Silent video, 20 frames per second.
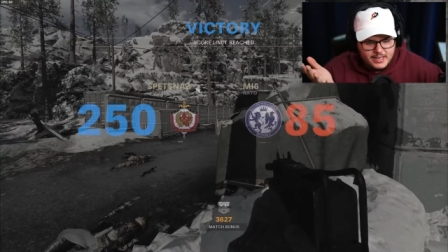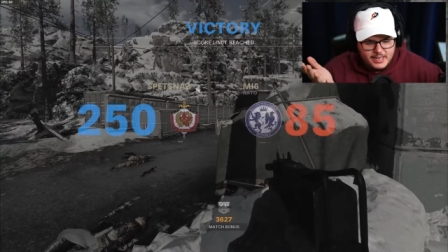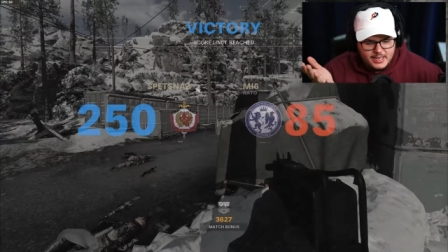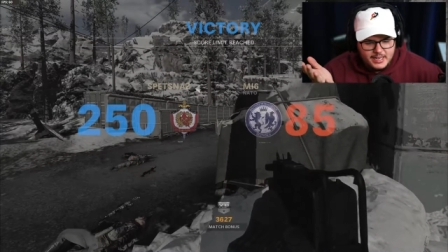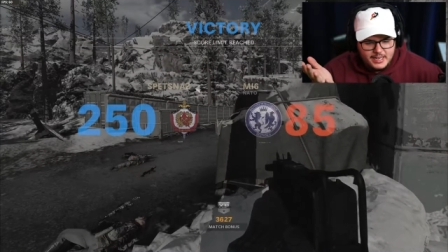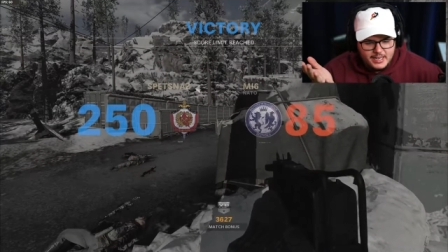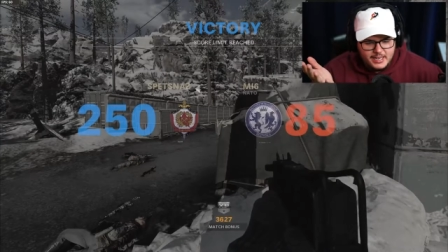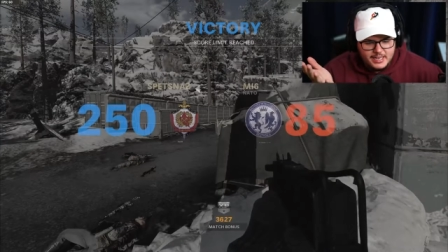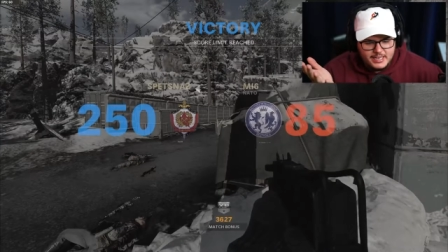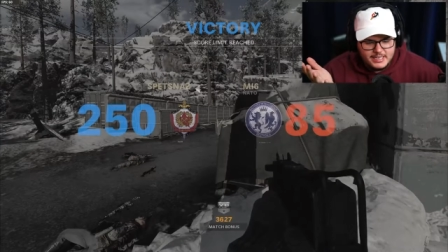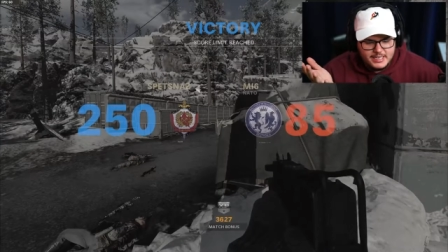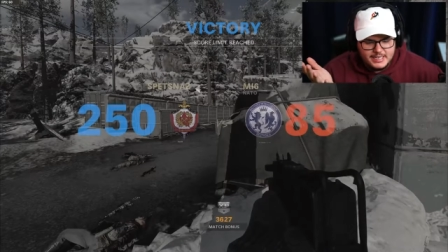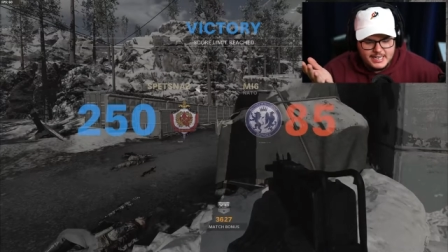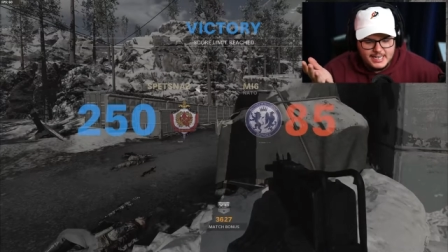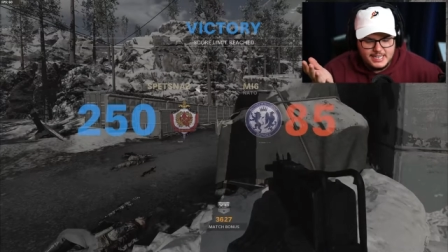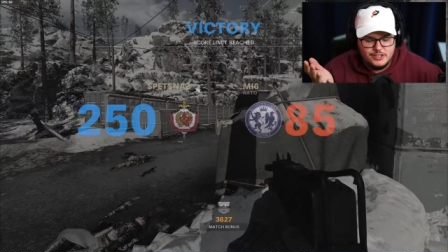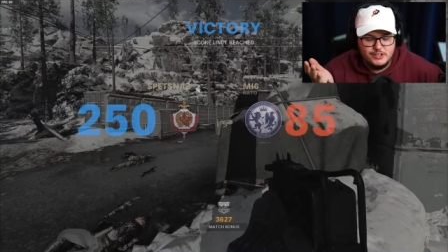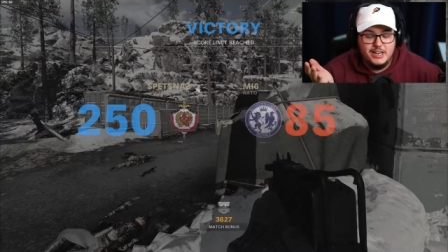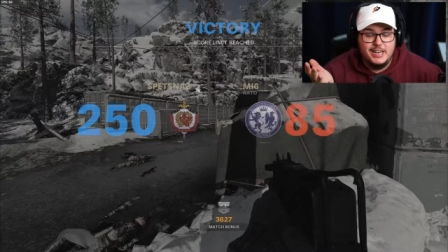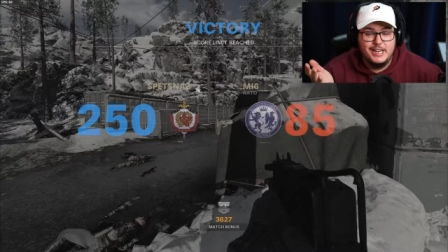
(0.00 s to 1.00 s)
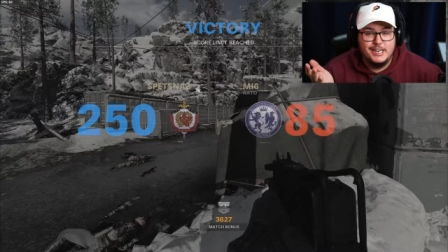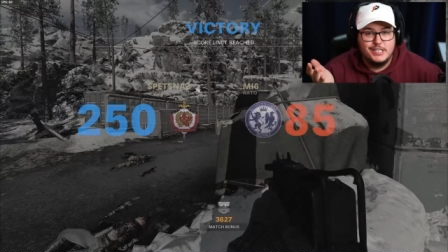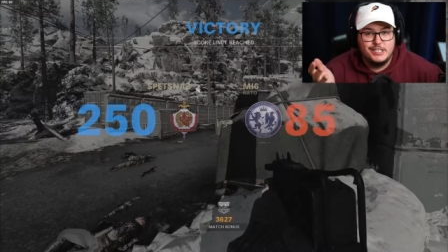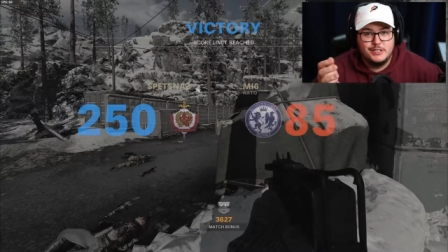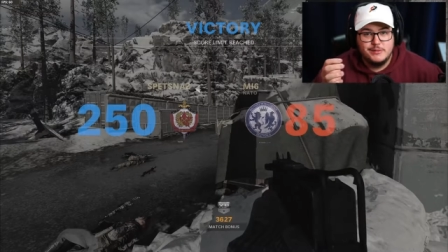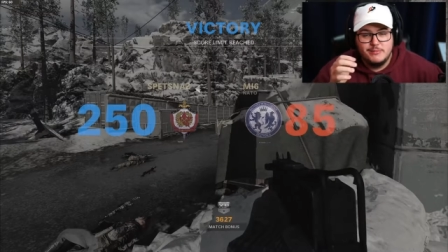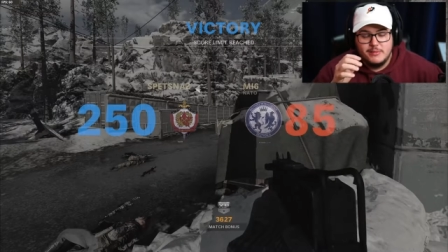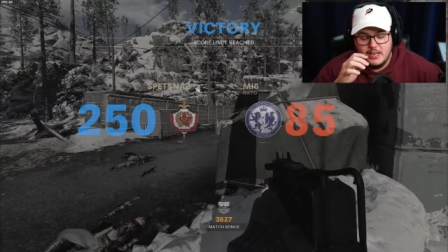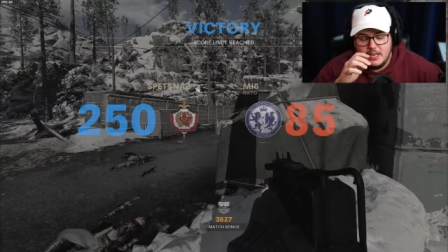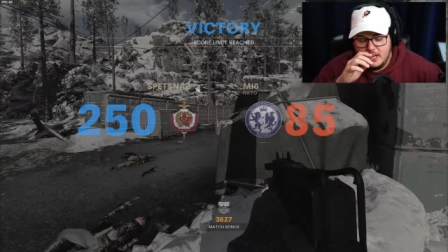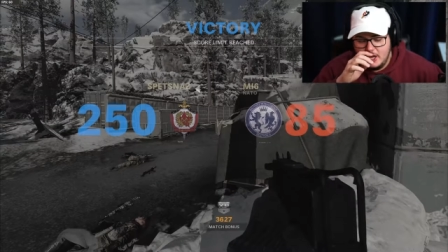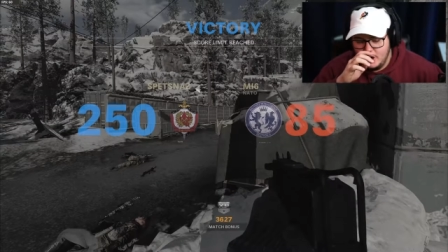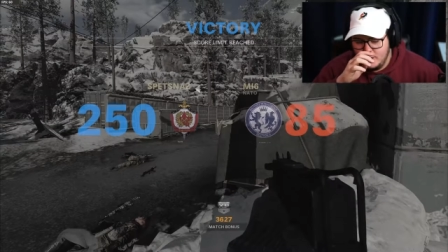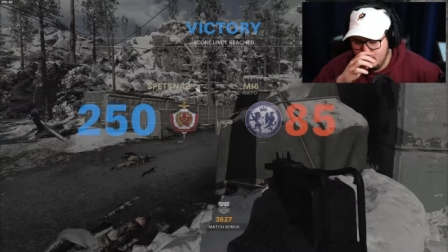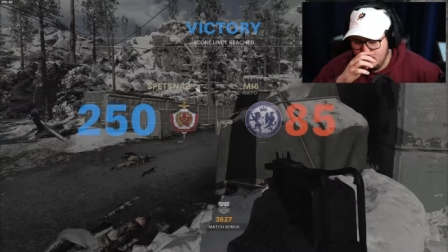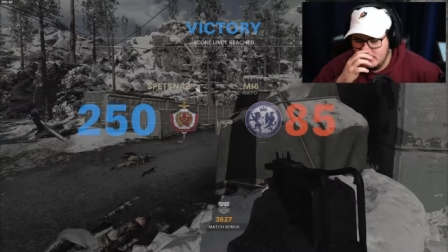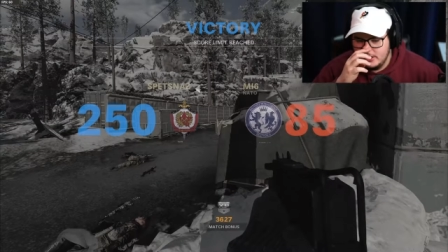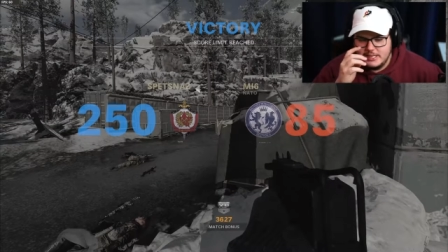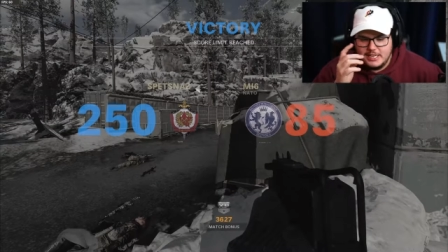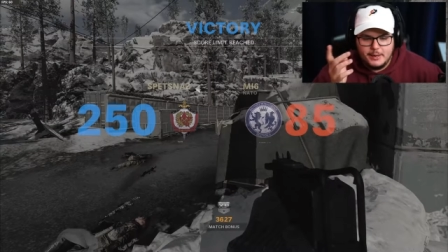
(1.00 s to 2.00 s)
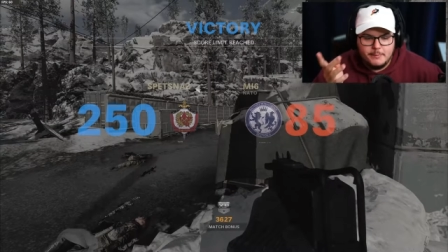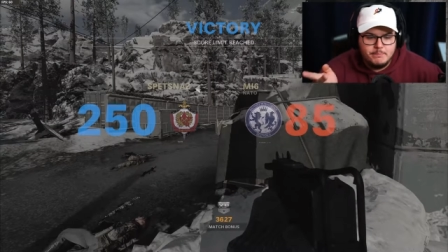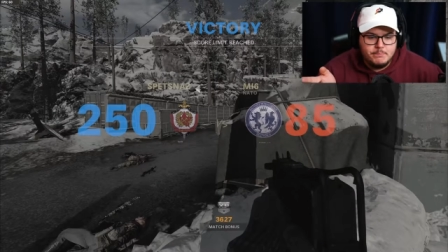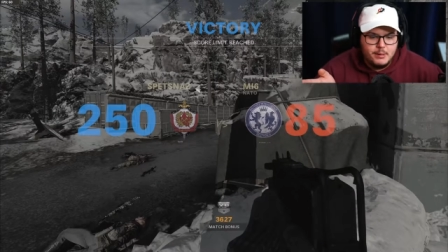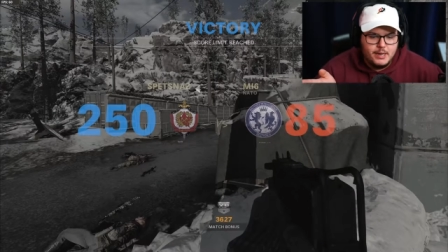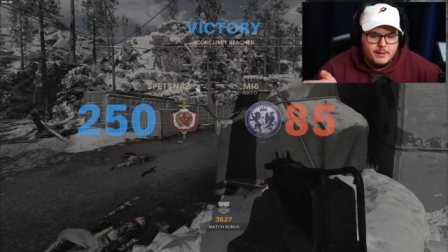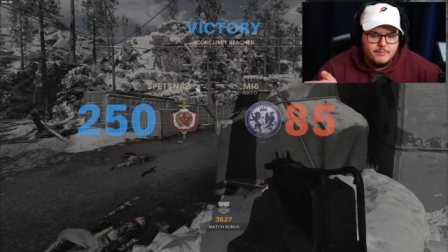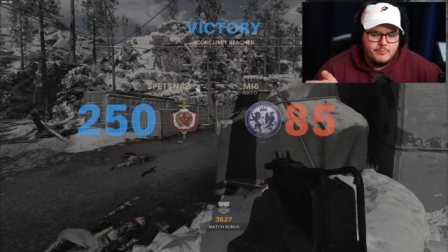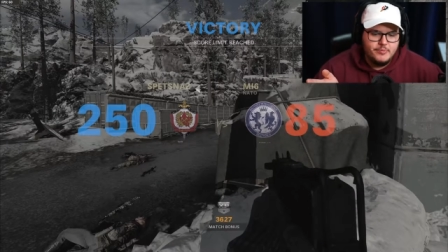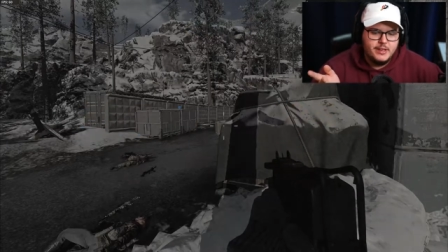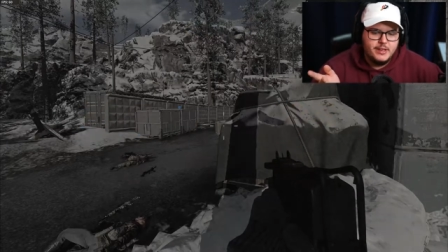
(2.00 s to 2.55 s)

Uh, yes, yeah, so I had some uh, heartburn there, but.